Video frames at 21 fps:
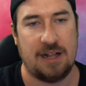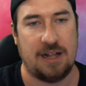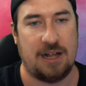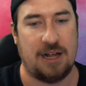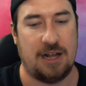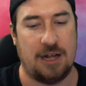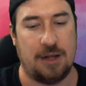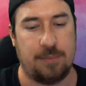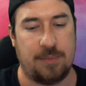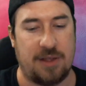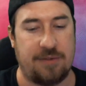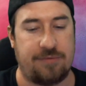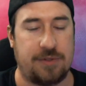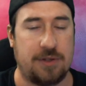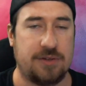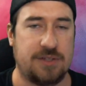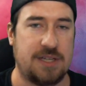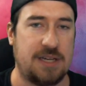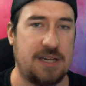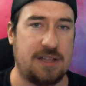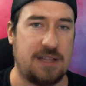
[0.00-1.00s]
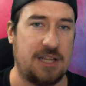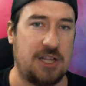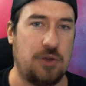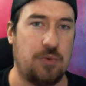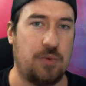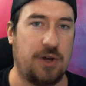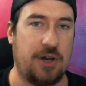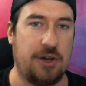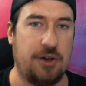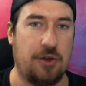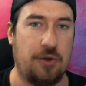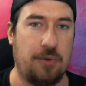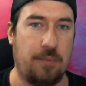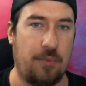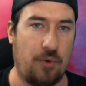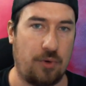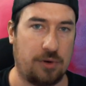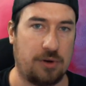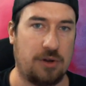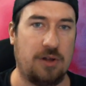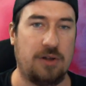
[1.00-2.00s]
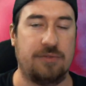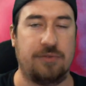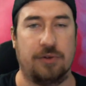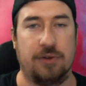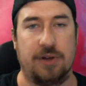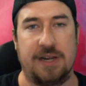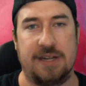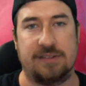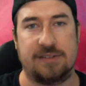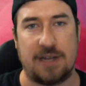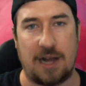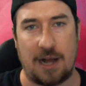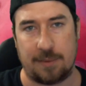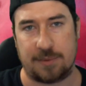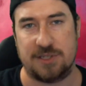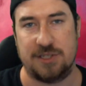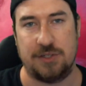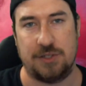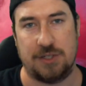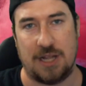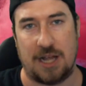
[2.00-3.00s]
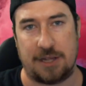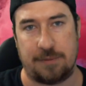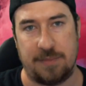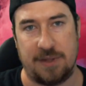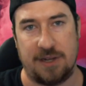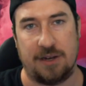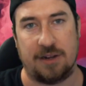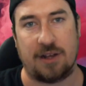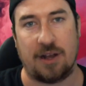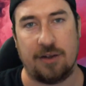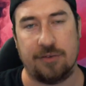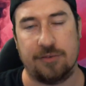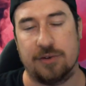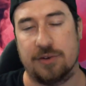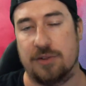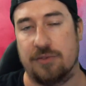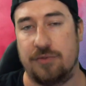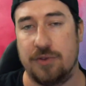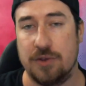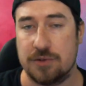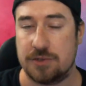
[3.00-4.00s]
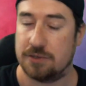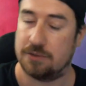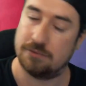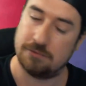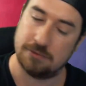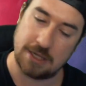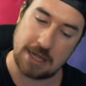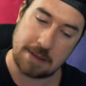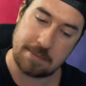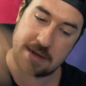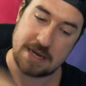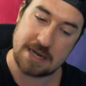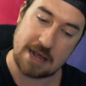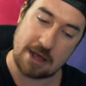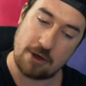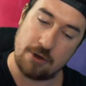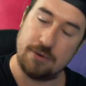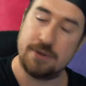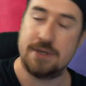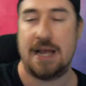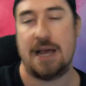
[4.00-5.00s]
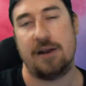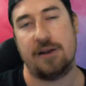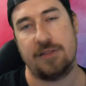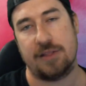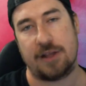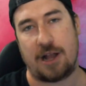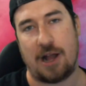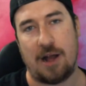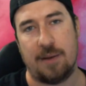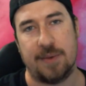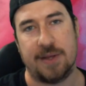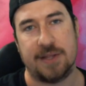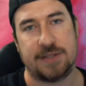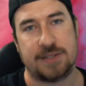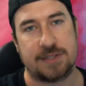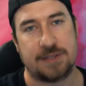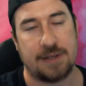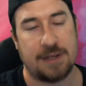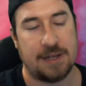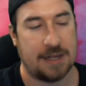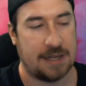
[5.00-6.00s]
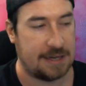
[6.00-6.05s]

If there's anything you want to know more of or any topics you'd like me to cover in the future, let me know down in the comments.